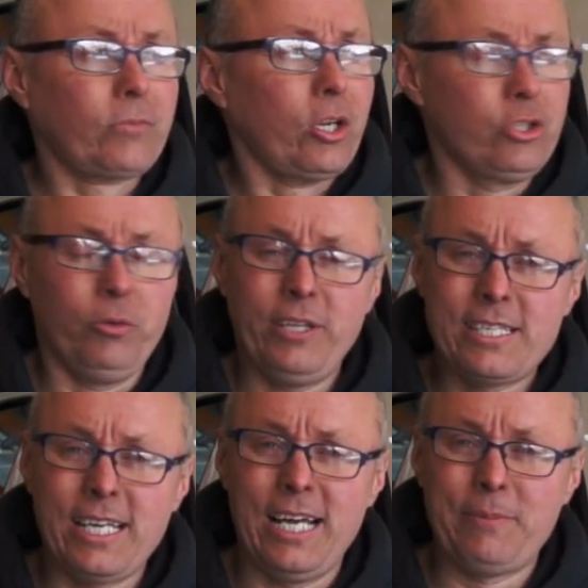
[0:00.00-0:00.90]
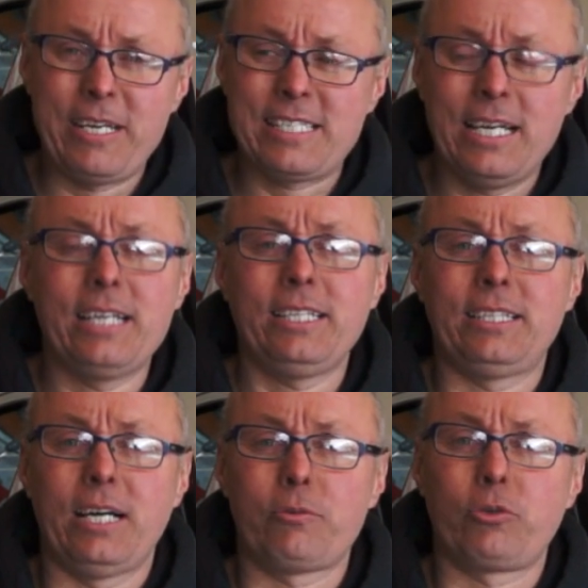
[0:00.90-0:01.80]
So at the time I decided
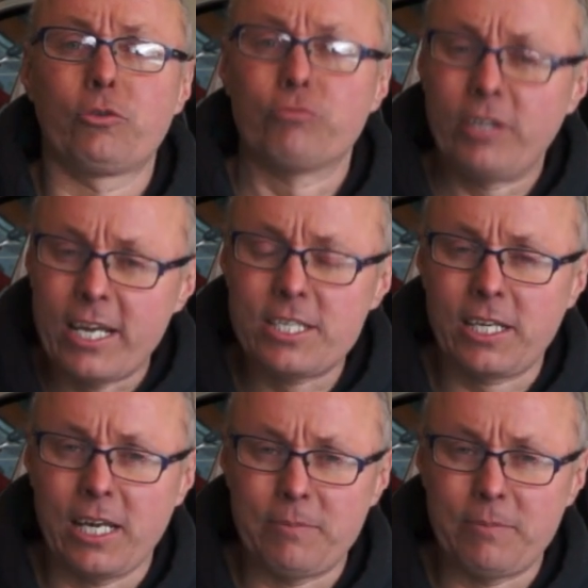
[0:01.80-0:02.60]
that I was going to re-educate